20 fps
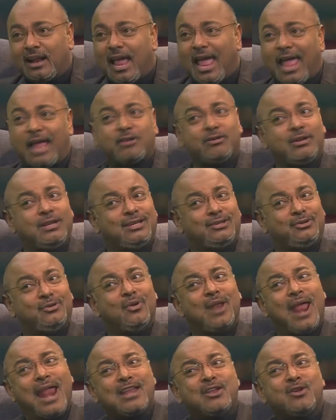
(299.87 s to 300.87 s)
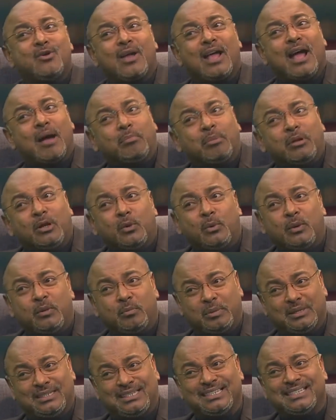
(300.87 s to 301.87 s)
Actually, it's good attitude coupled with
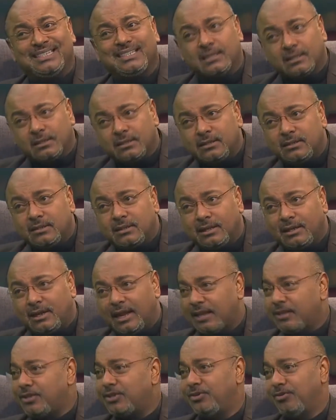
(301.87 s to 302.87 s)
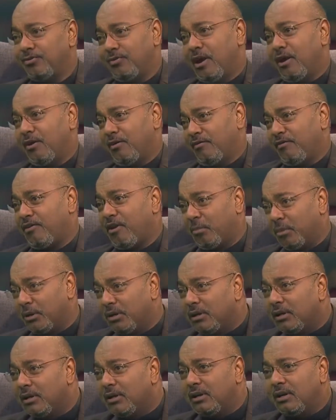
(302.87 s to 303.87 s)
persistence that gets you out of trouble
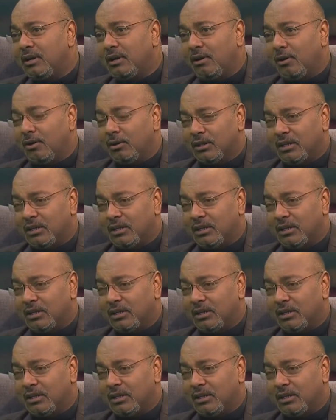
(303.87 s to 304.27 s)
all